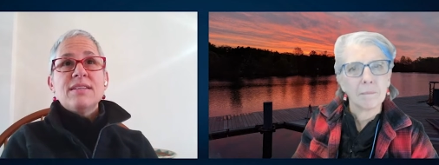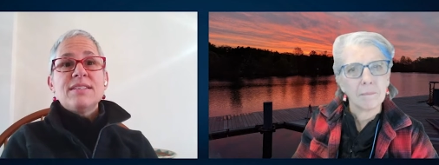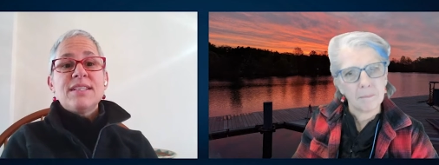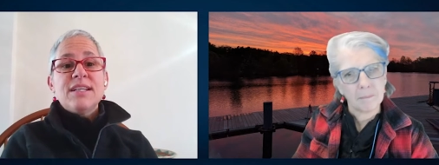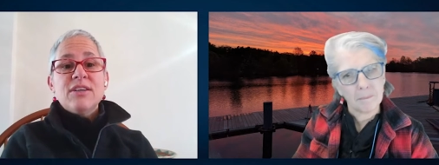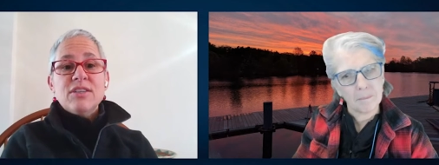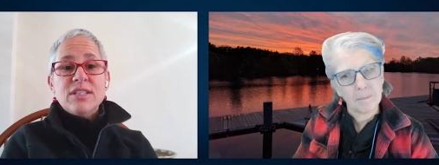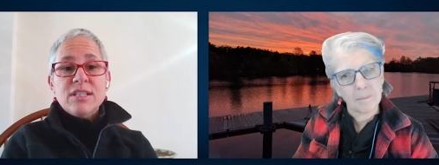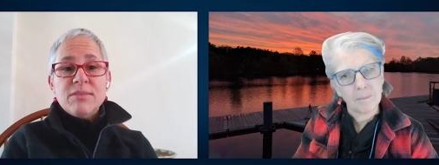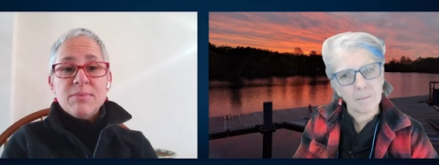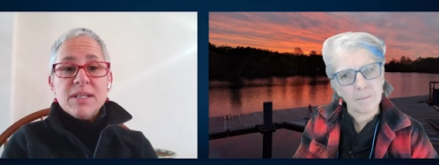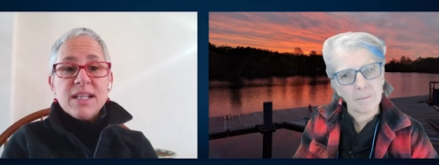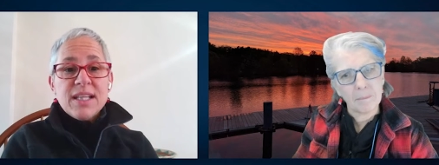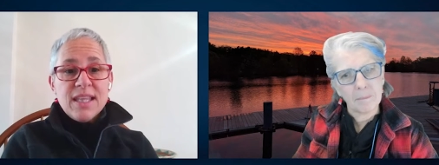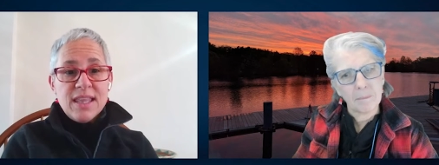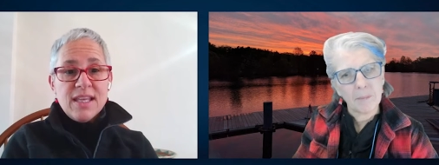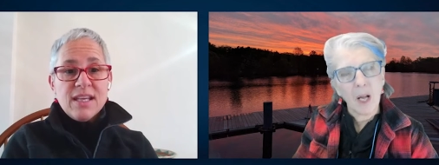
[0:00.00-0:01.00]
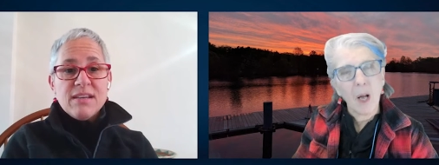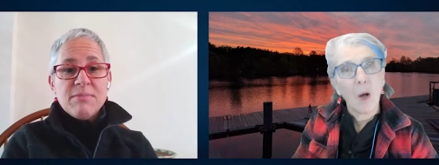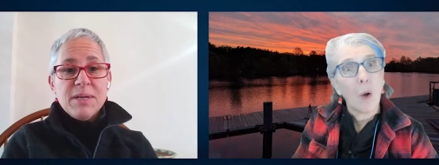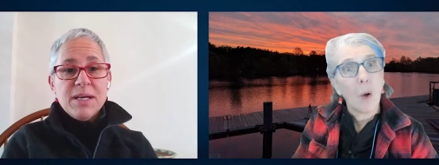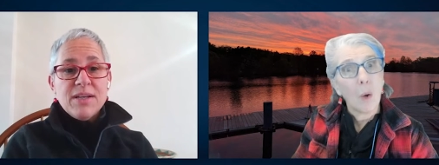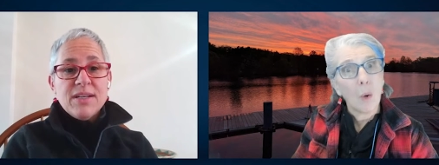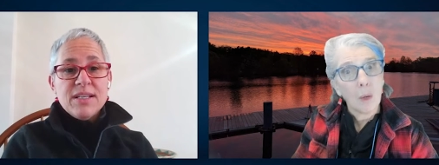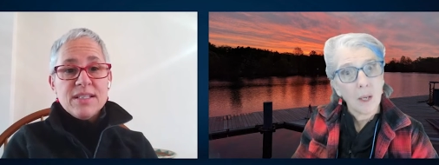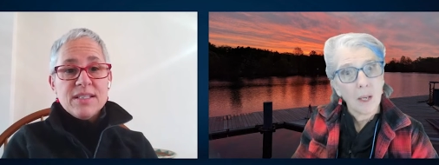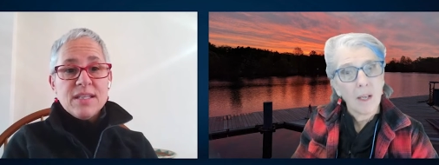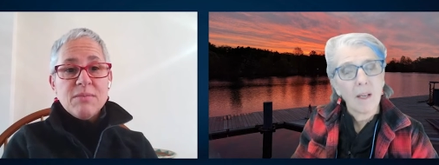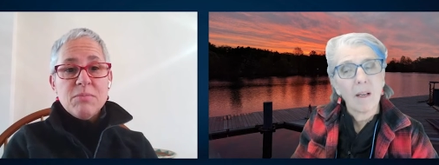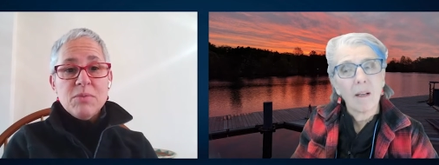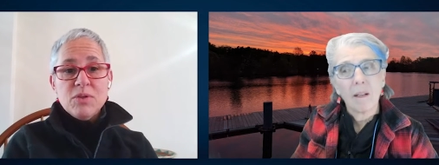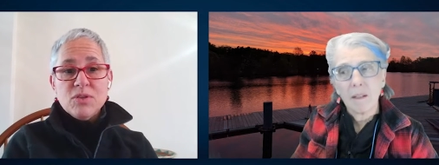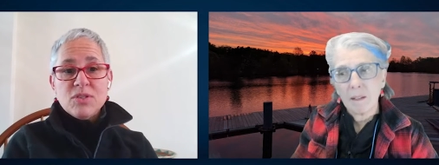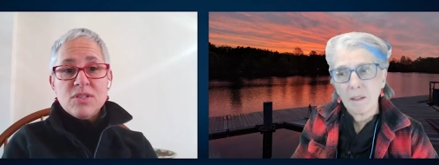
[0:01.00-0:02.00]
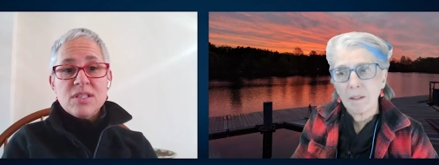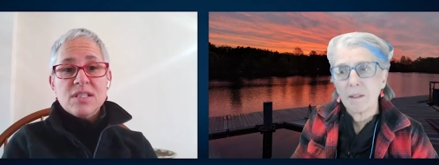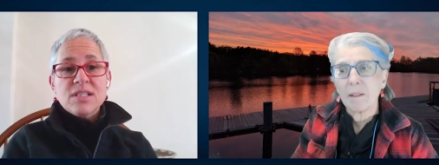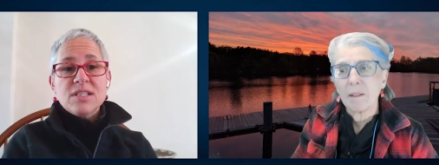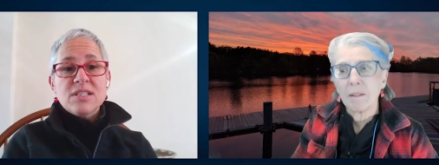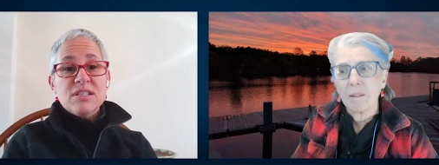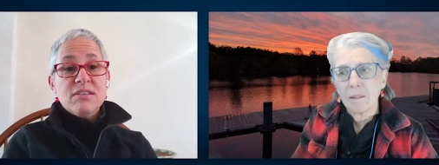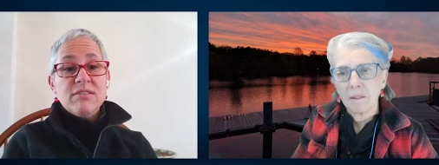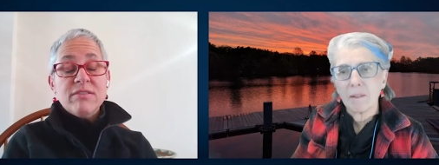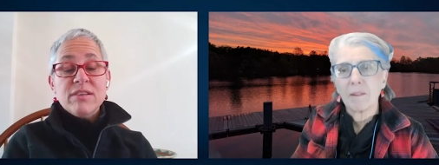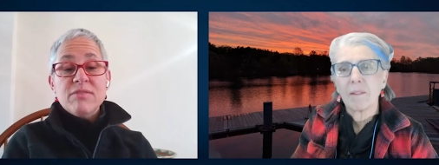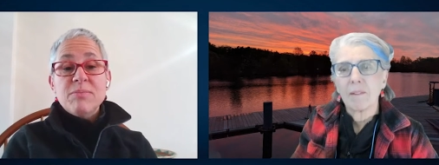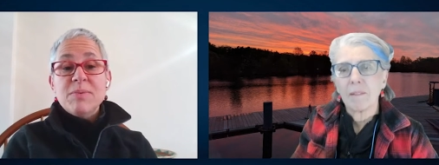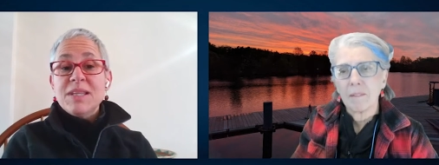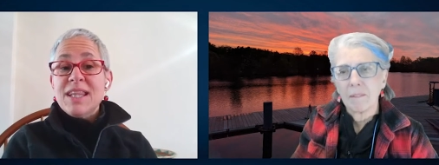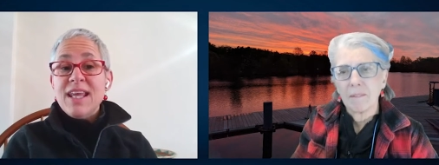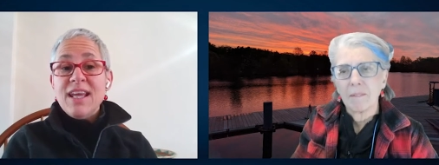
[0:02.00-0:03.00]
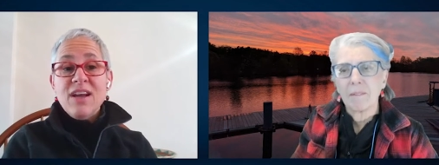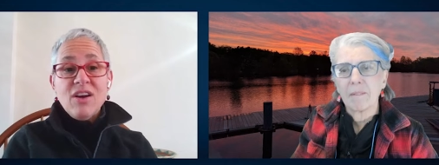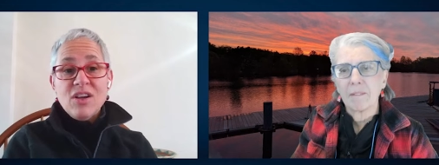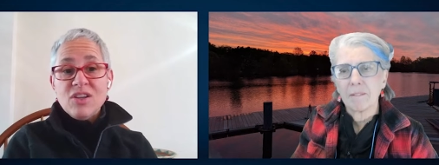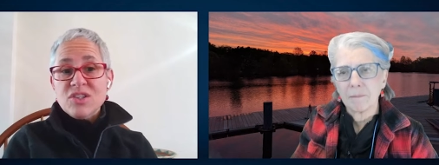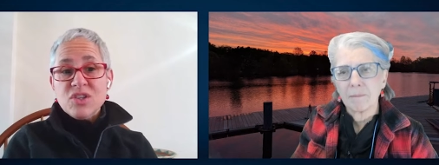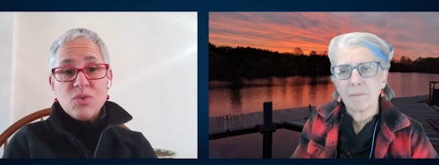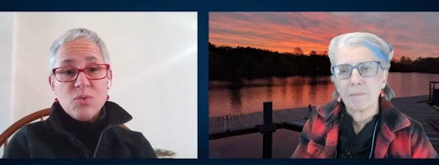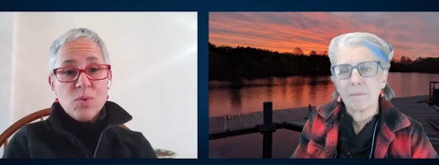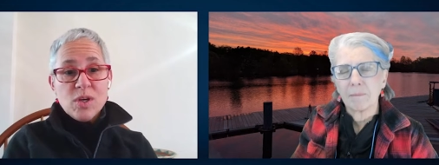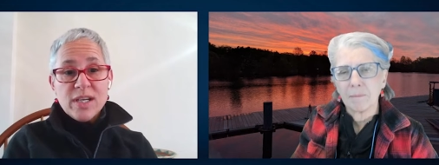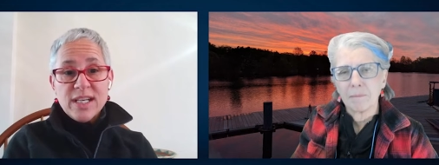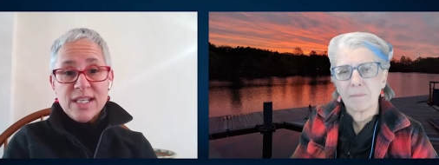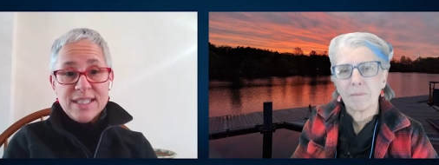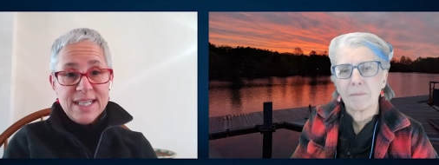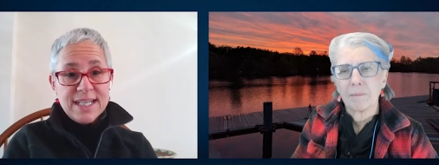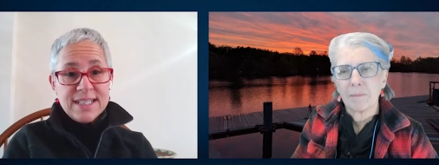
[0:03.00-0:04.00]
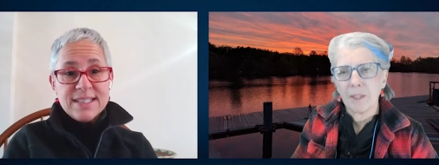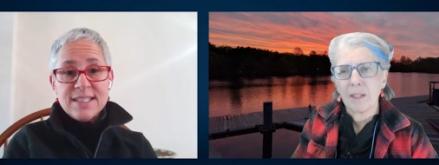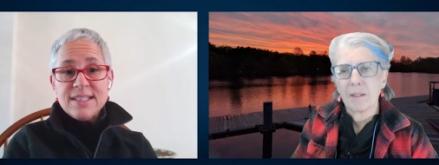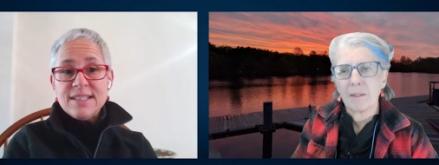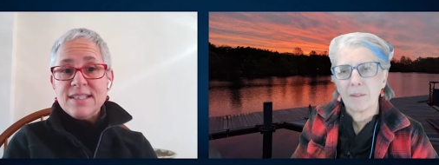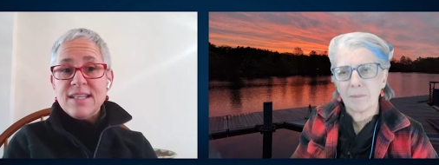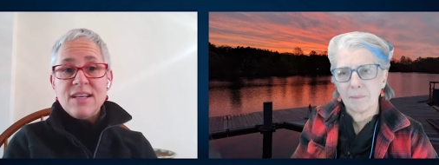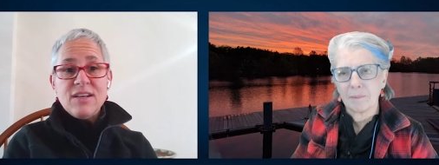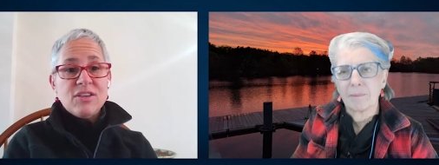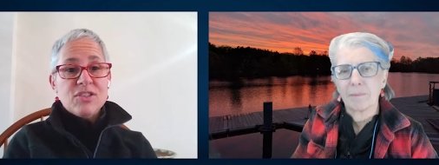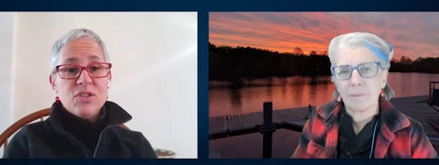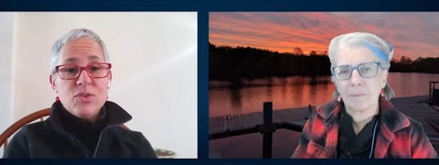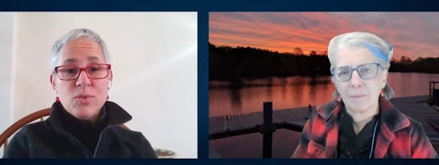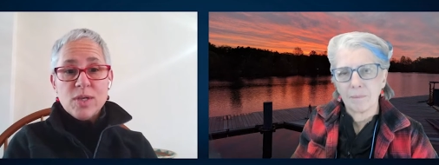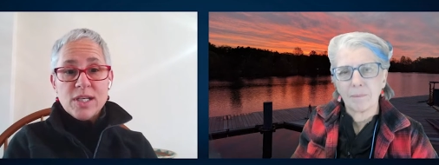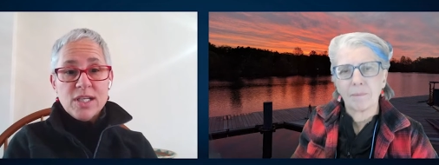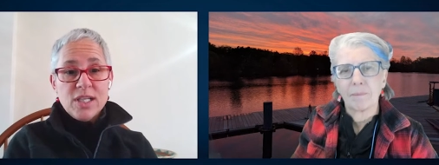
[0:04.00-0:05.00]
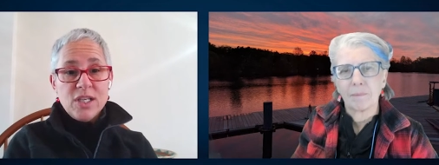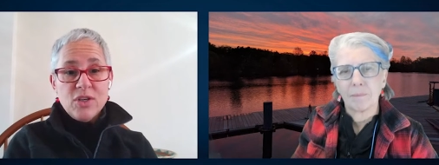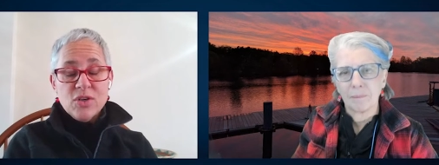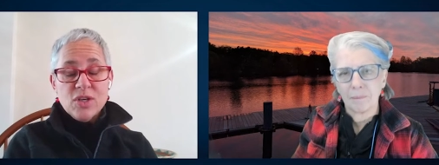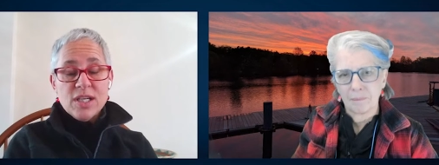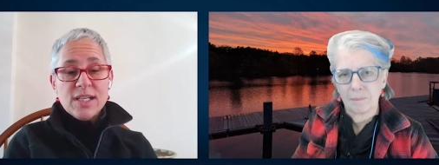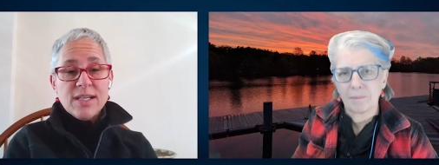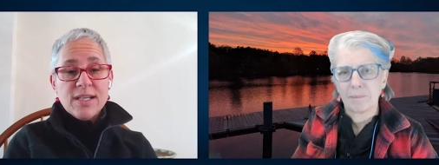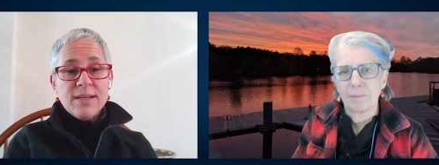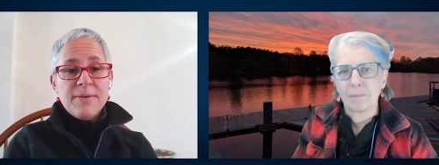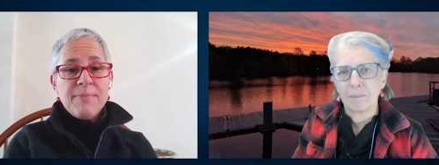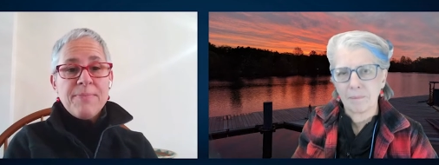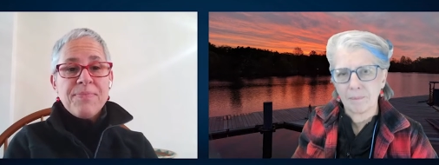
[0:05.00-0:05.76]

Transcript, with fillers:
Speaker 1: stereotypically think about as the most conservative, but they also work in Texas. They also work in New York.